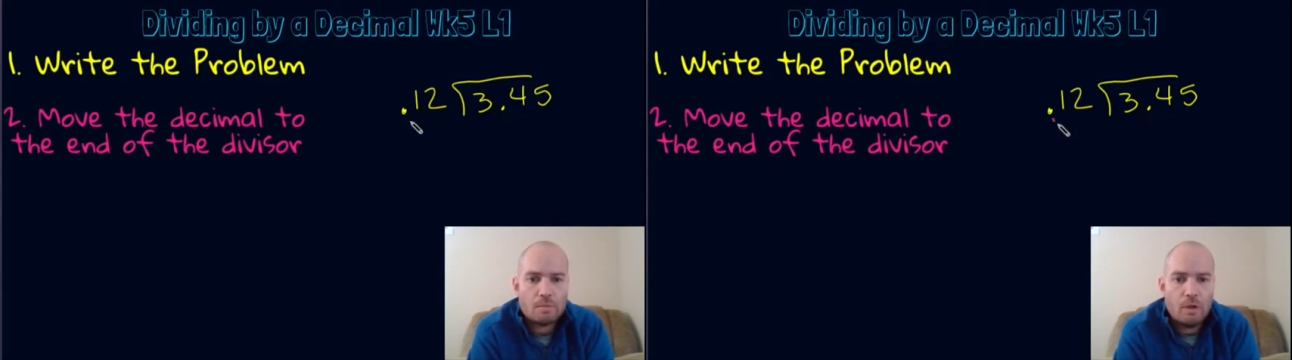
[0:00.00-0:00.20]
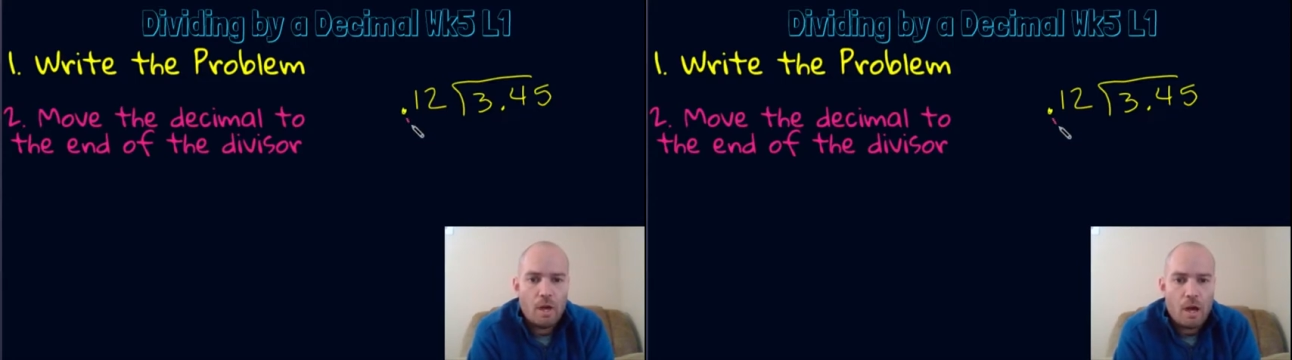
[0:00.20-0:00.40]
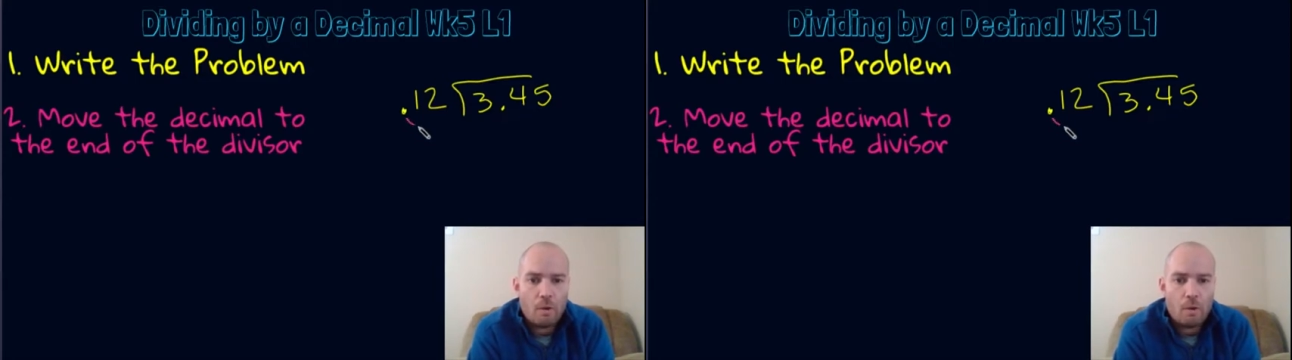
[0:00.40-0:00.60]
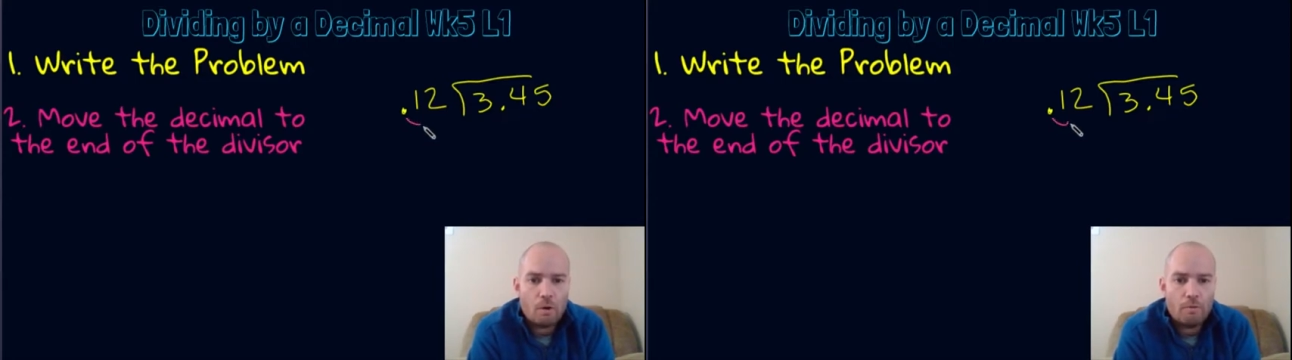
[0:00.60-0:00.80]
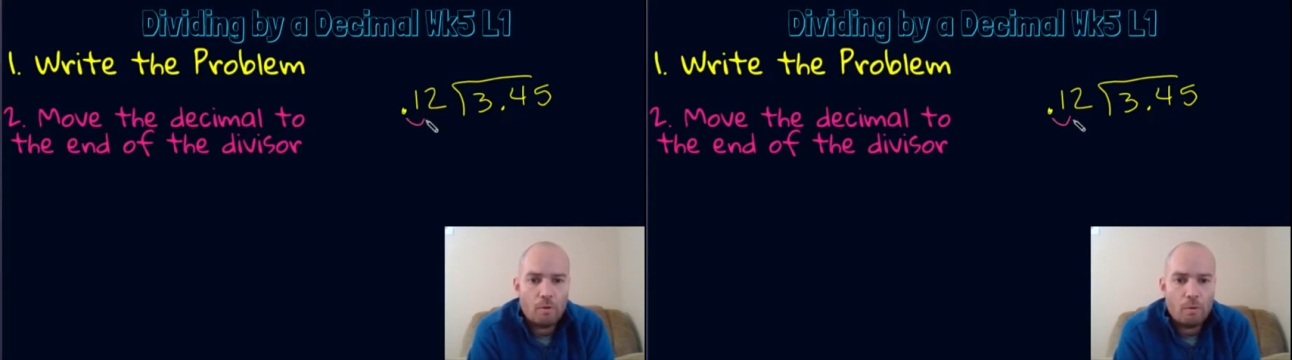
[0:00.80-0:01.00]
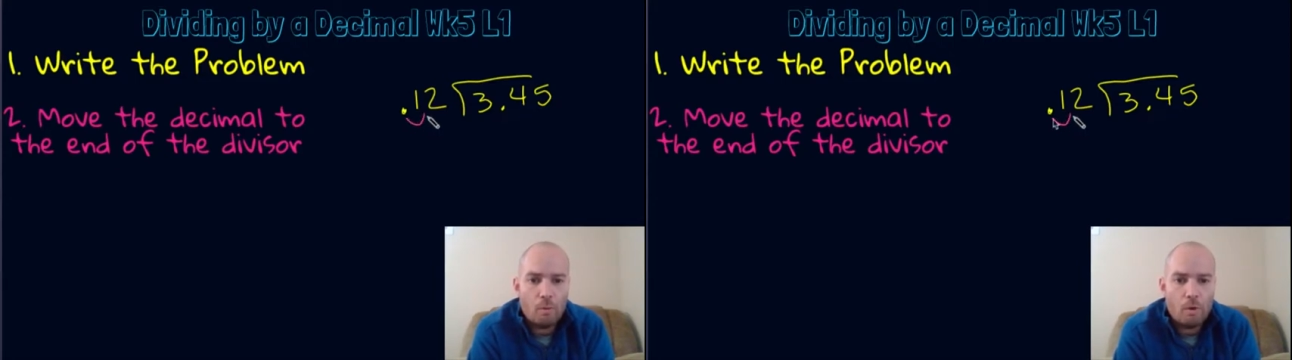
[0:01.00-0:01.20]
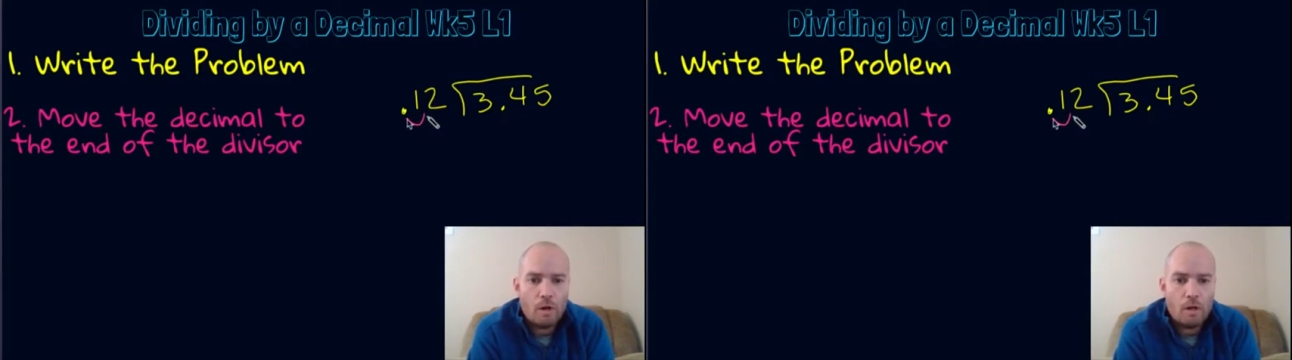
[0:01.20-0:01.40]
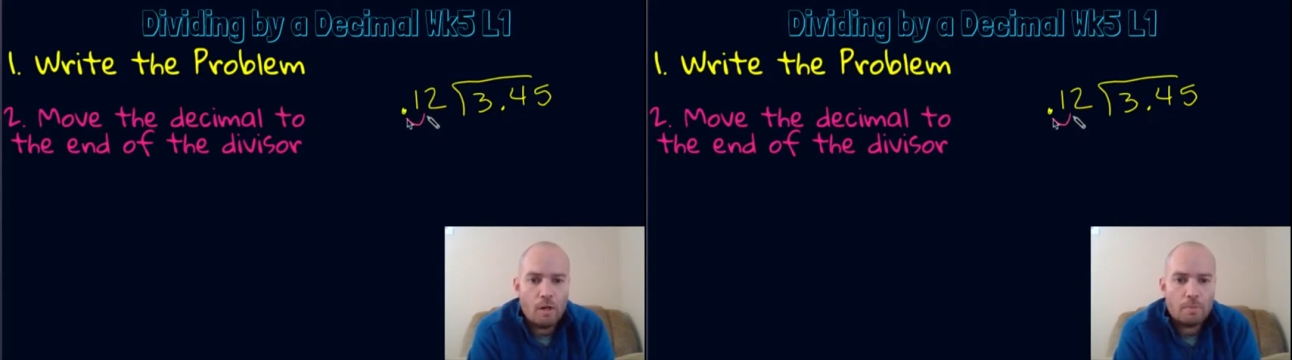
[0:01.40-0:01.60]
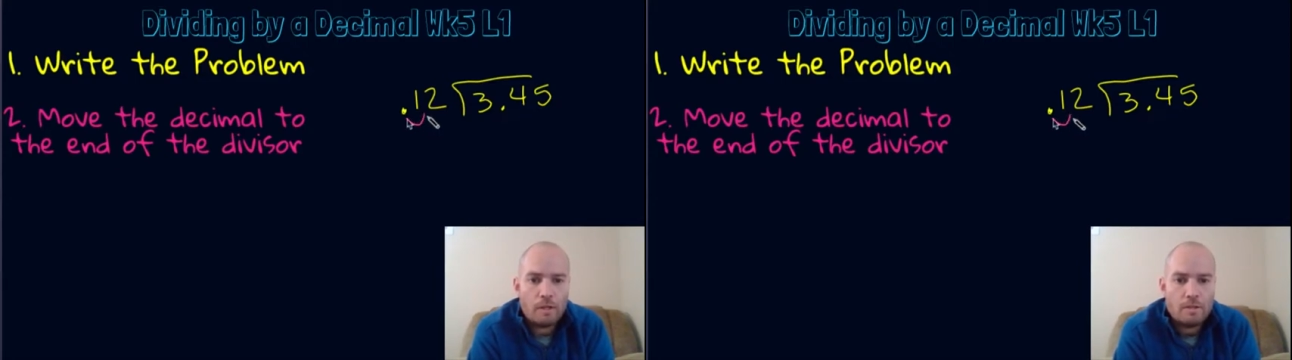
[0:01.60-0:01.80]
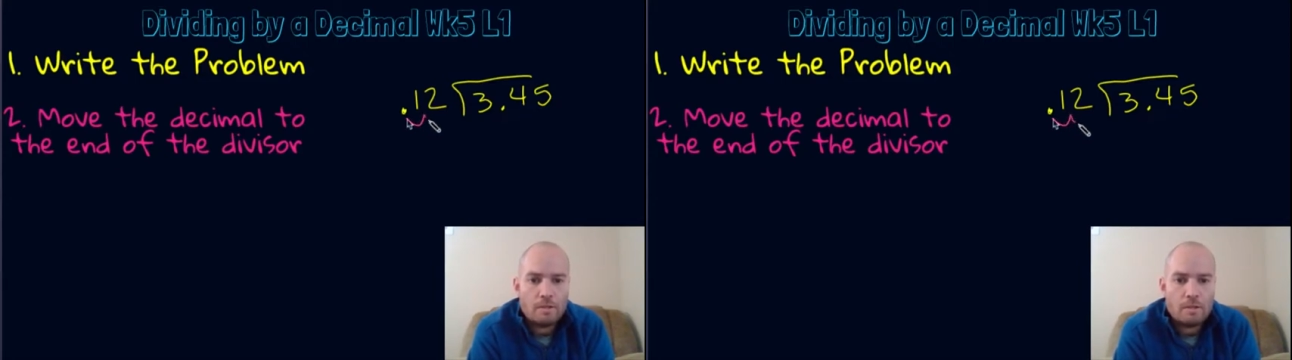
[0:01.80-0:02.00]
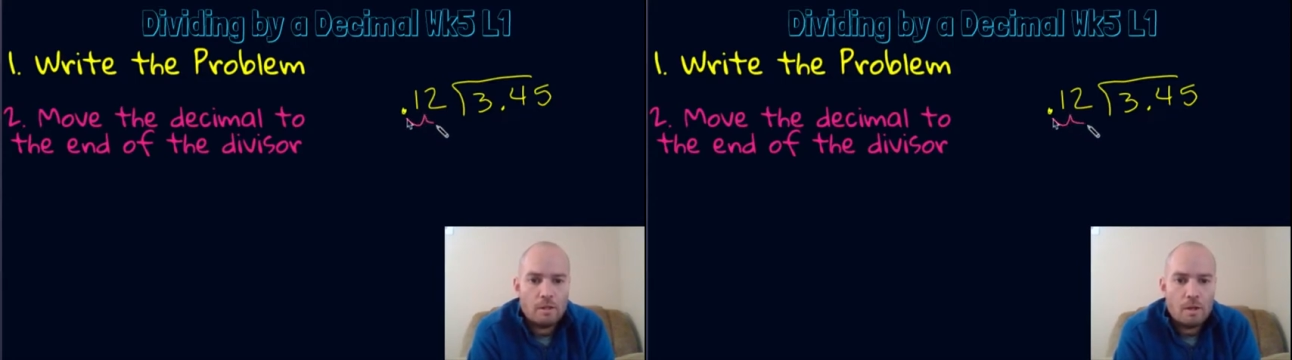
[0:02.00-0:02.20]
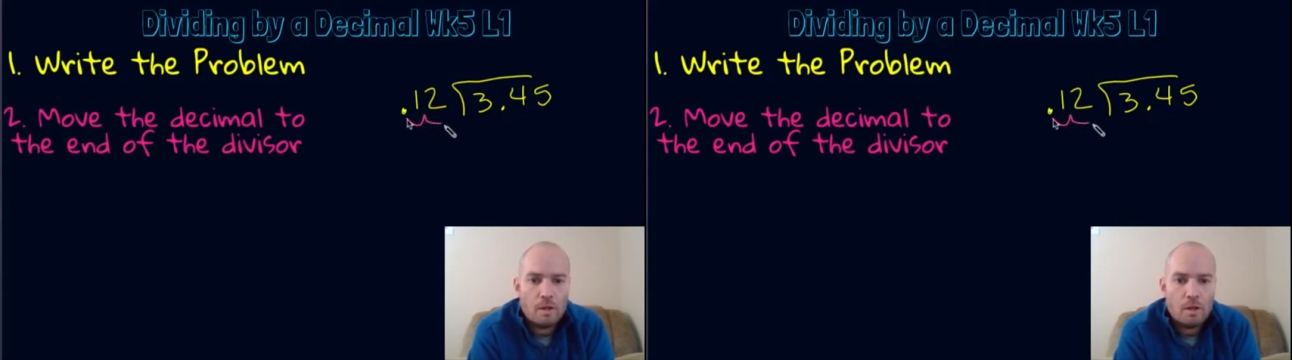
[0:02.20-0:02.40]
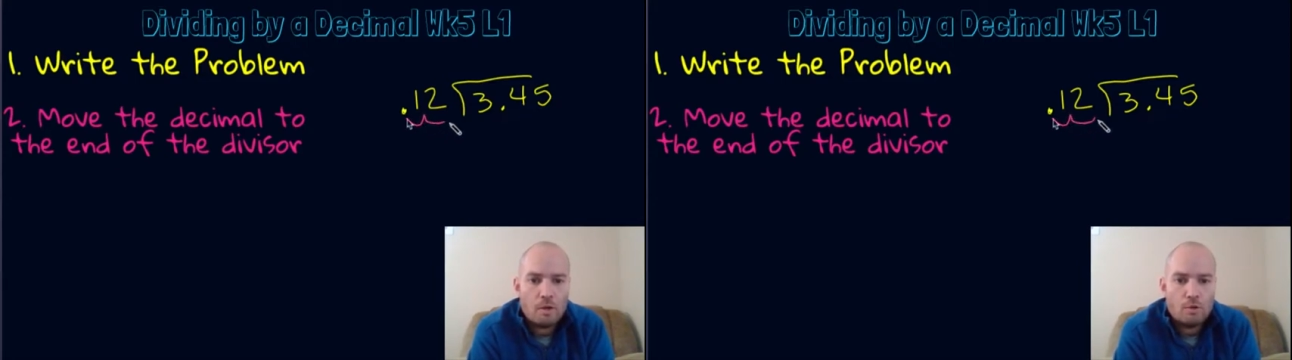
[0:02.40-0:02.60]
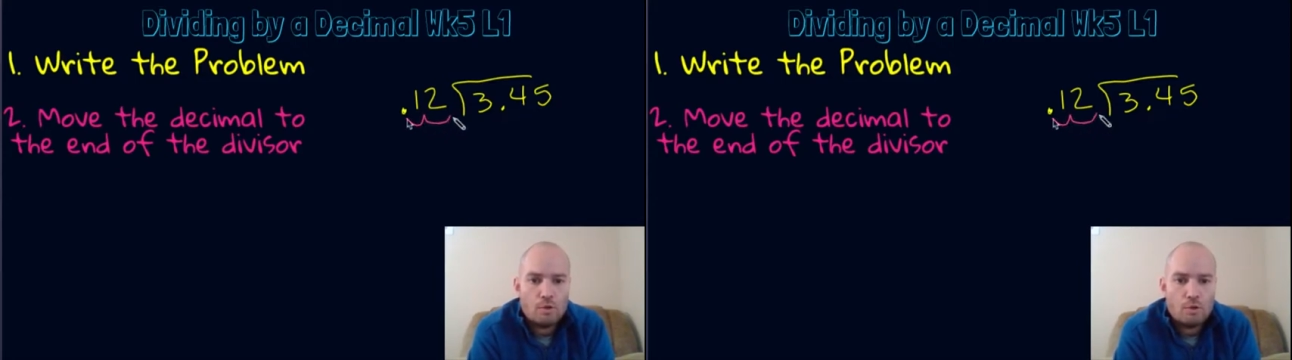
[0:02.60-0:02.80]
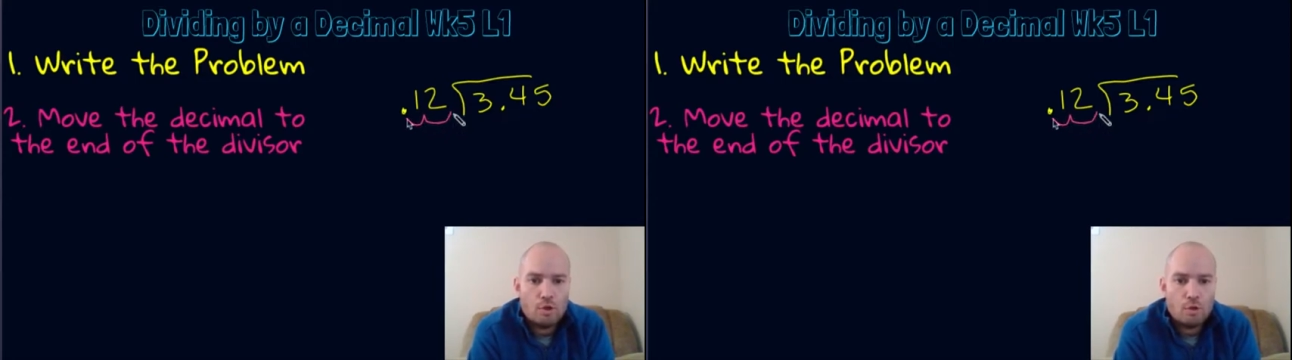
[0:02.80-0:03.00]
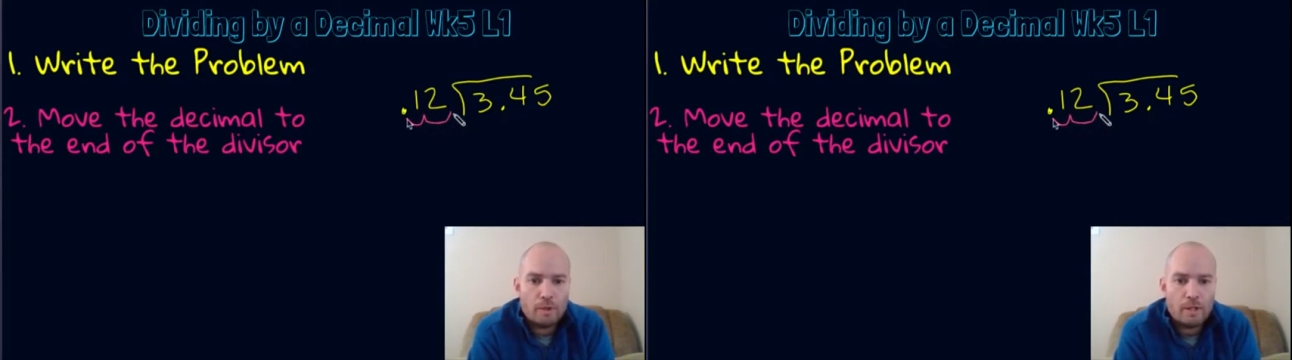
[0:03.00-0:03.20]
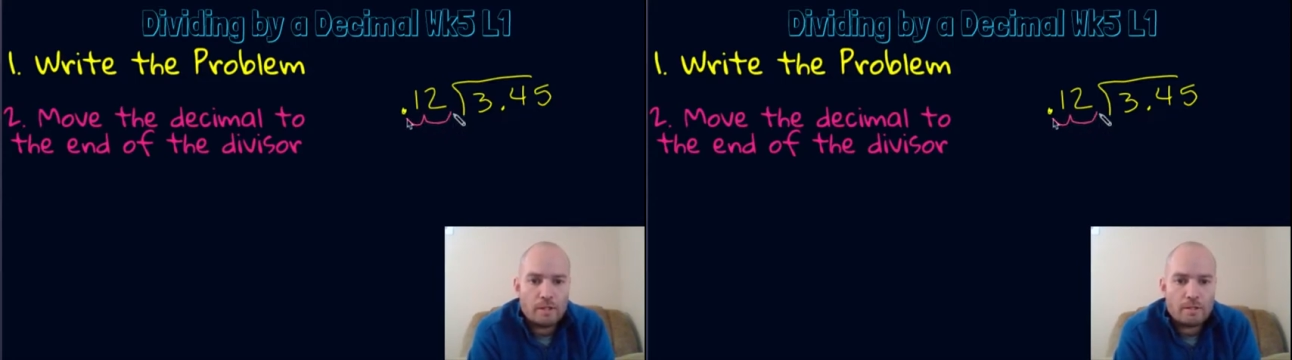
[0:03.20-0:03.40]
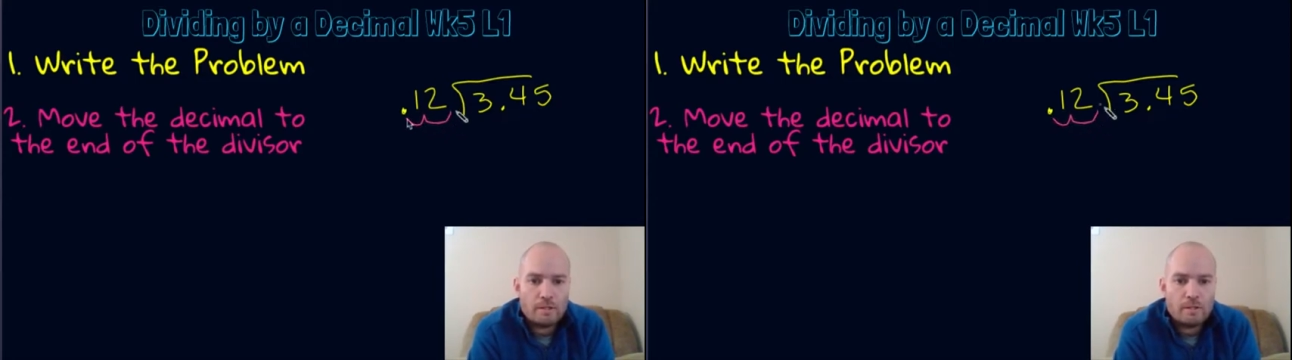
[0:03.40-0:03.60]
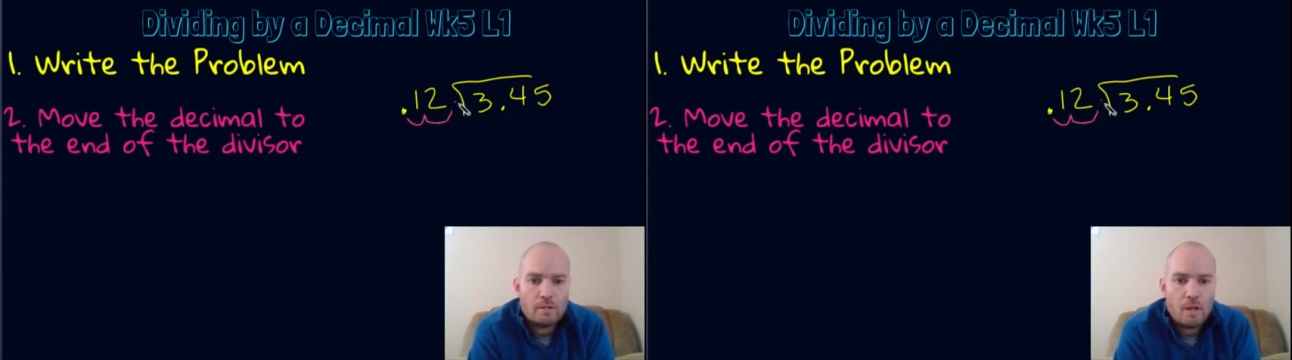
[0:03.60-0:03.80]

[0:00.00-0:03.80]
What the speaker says: We're going to move it one place, two places,